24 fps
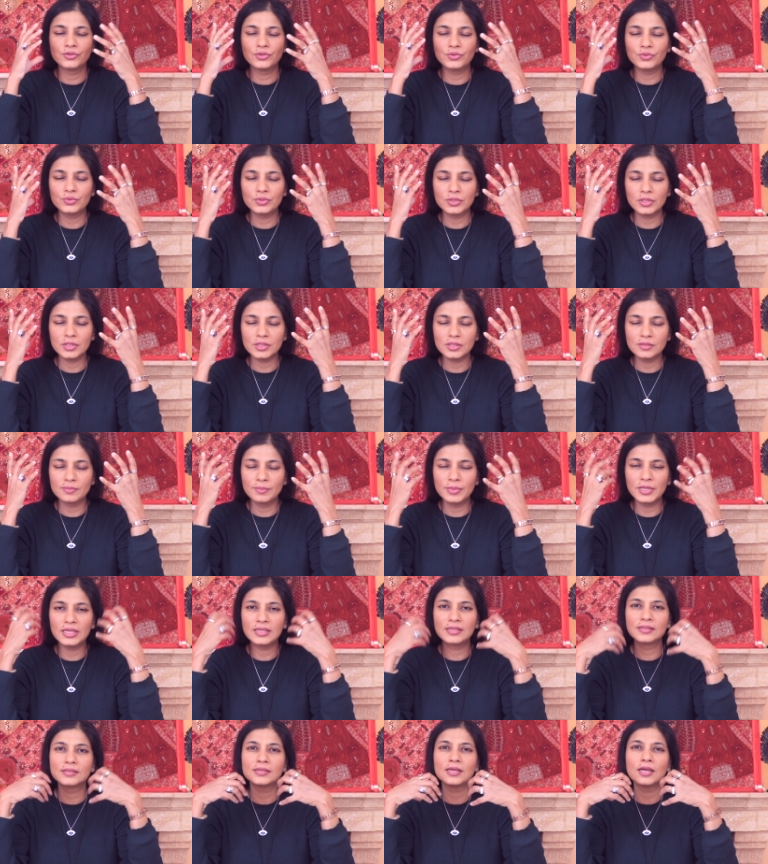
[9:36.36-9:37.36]
you just
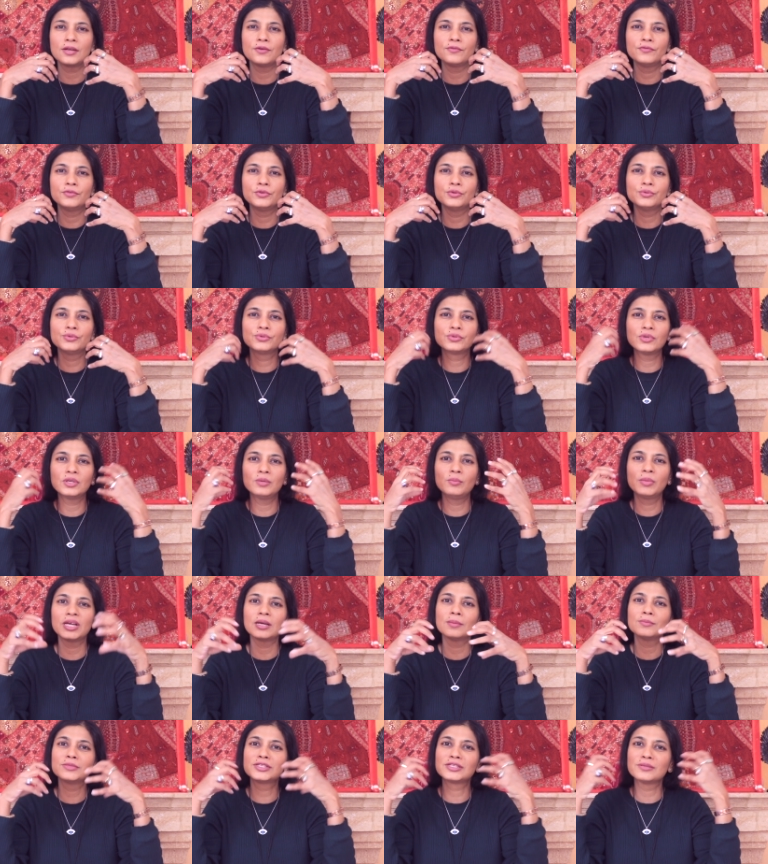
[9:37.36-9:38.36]
be inside of you. So it
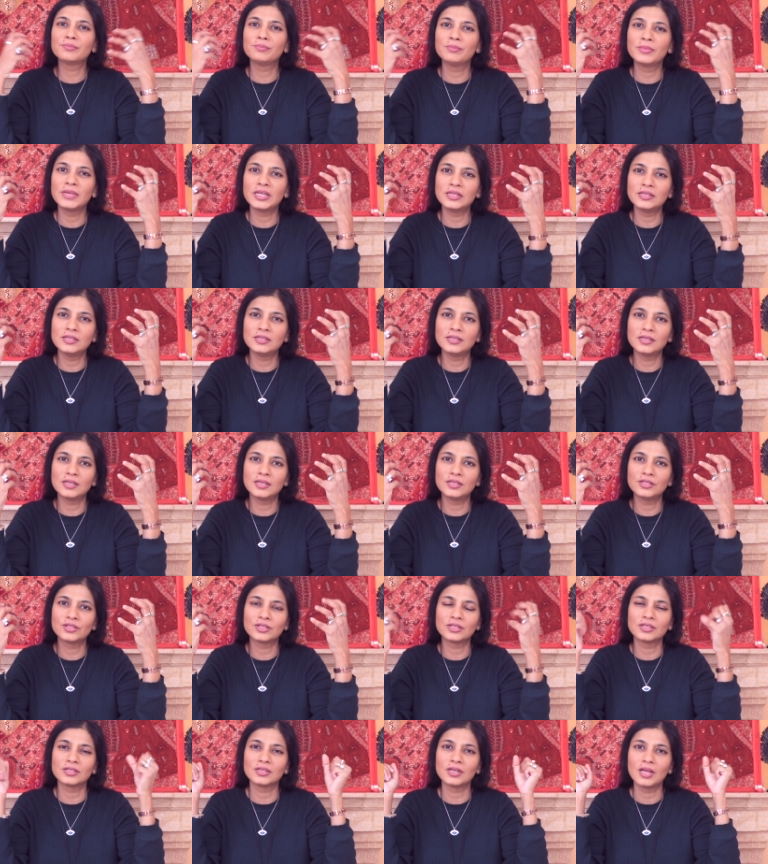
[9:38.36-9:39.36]
becomes a
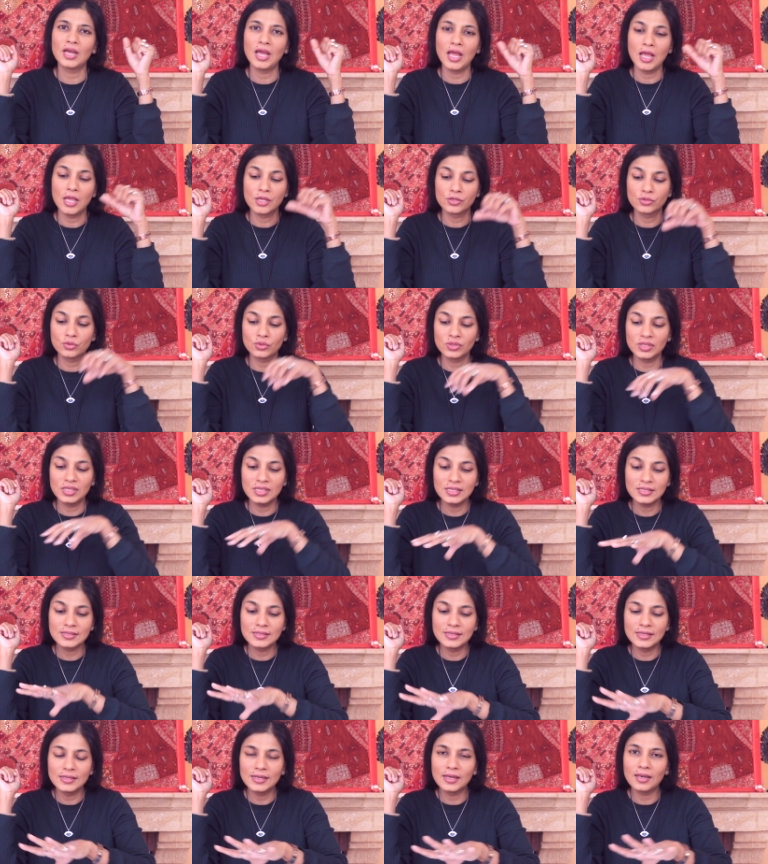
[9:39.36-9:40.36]
meditation. So
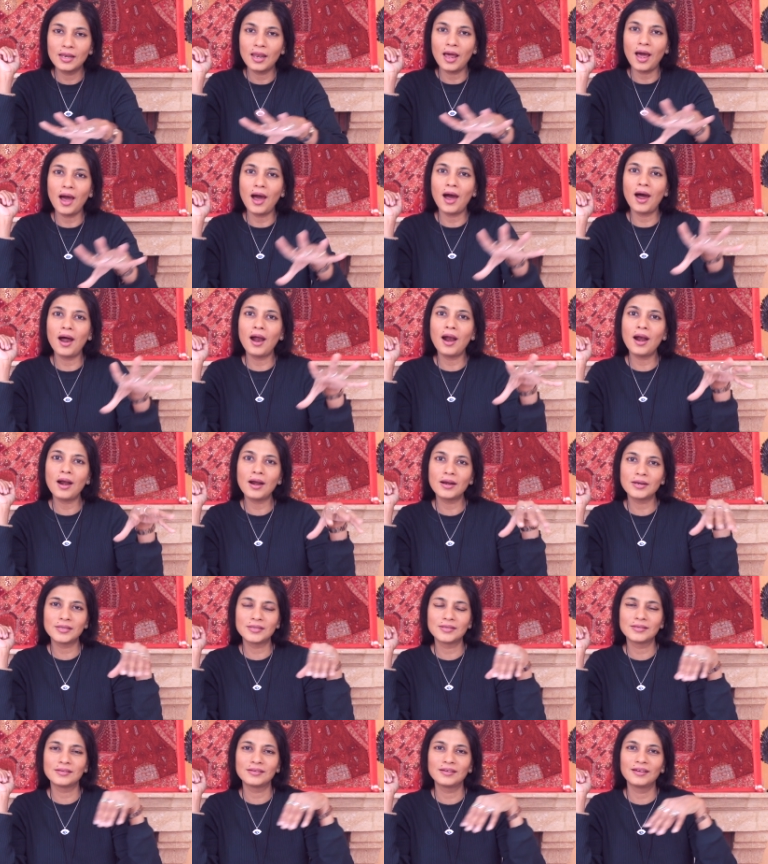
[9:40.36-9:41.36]
this little
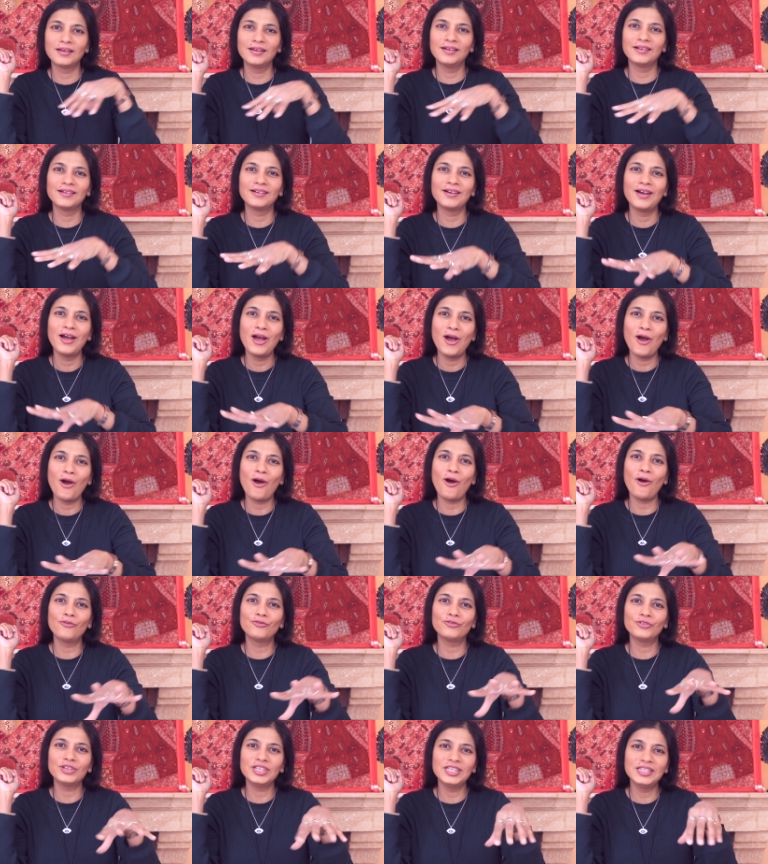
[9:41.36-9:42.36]
art
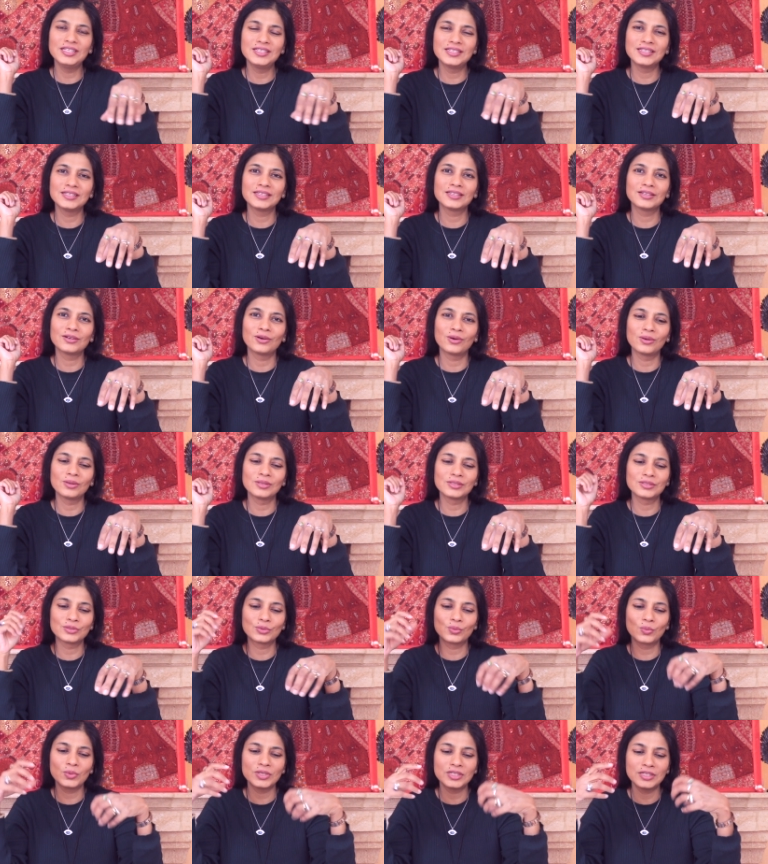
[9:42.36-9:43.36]
of eating
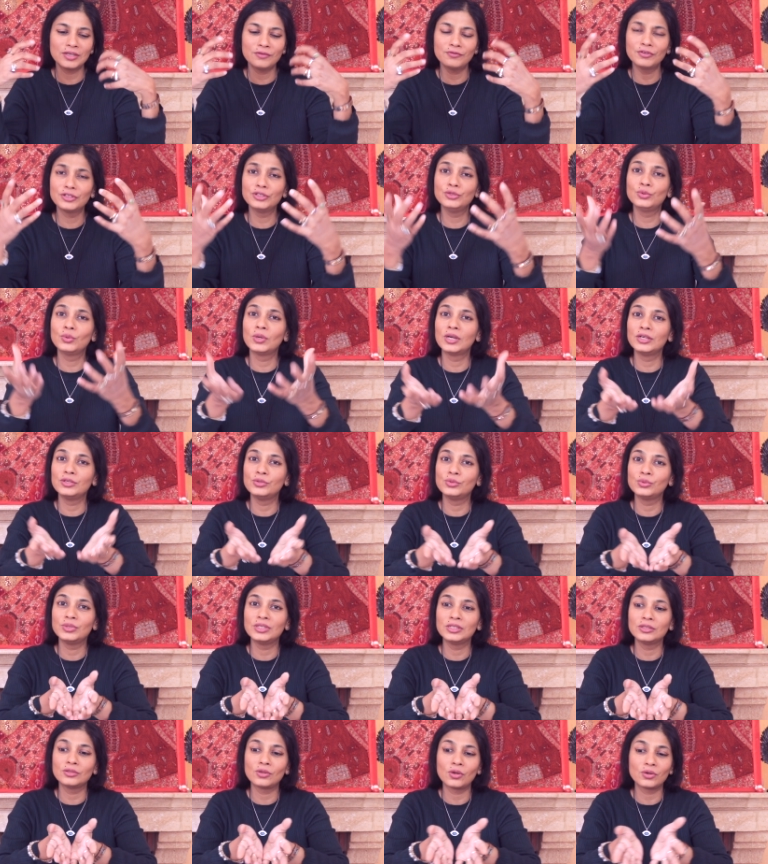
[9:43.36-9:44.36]
also, whatever you are
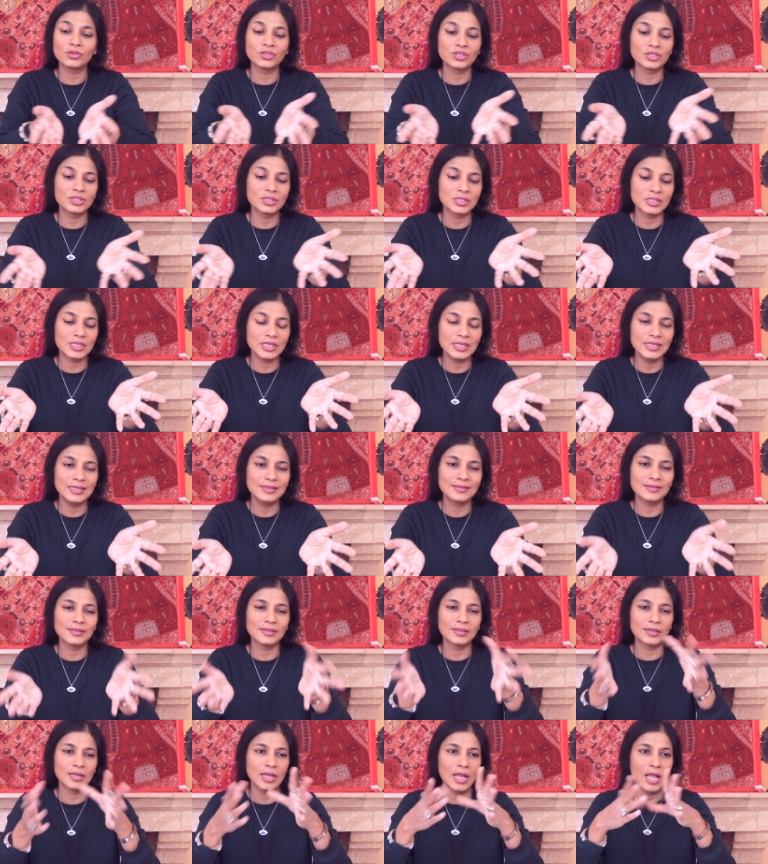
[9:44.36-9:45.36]
doing, not just
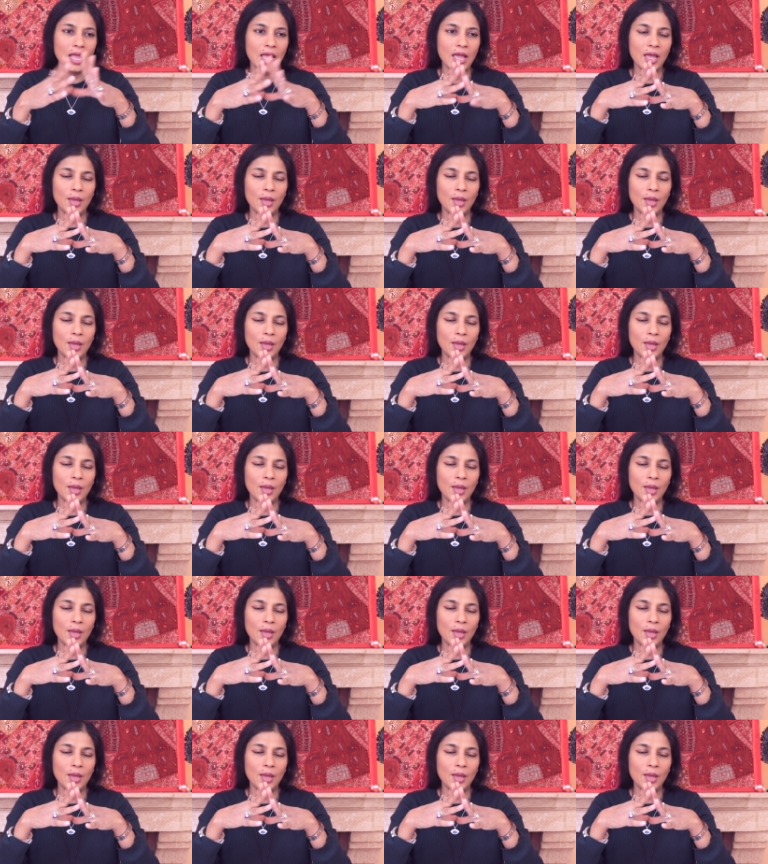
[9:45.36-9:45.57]
eating,